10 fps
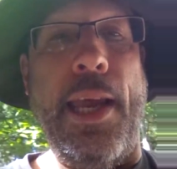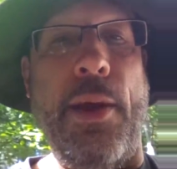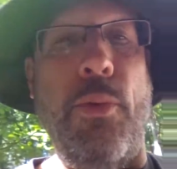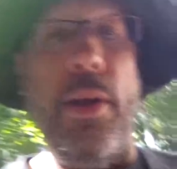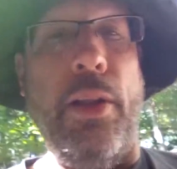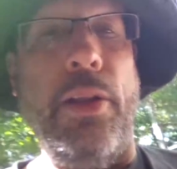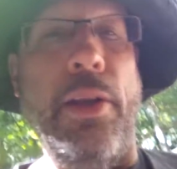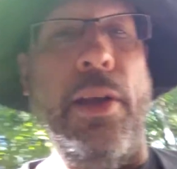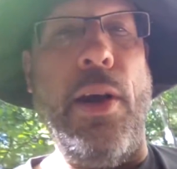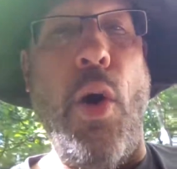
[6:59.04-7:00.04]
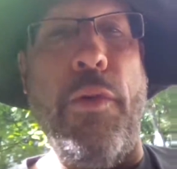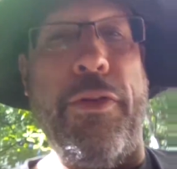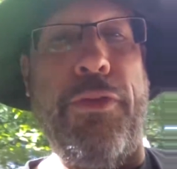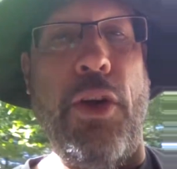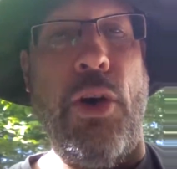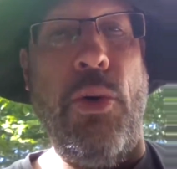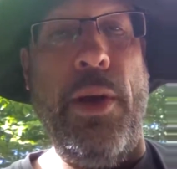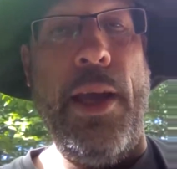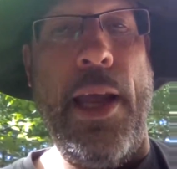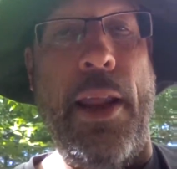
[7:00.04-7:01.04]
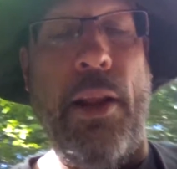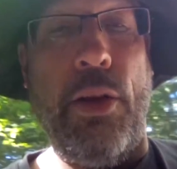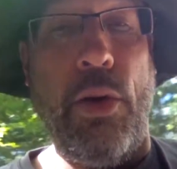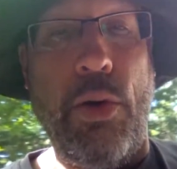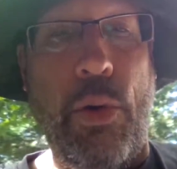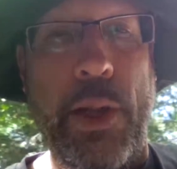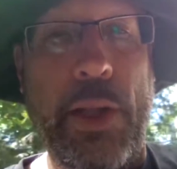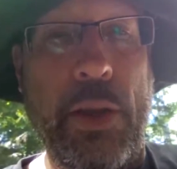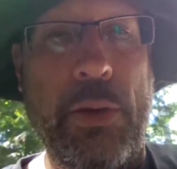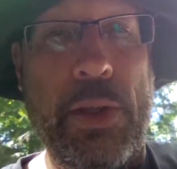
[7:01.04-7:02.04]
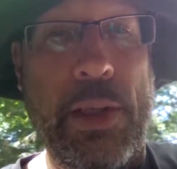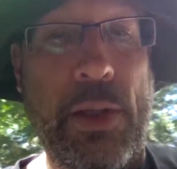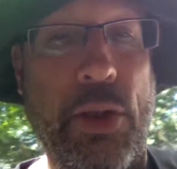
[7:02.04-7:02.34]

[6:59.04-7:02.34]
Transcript: it will overflow, and it'll go into those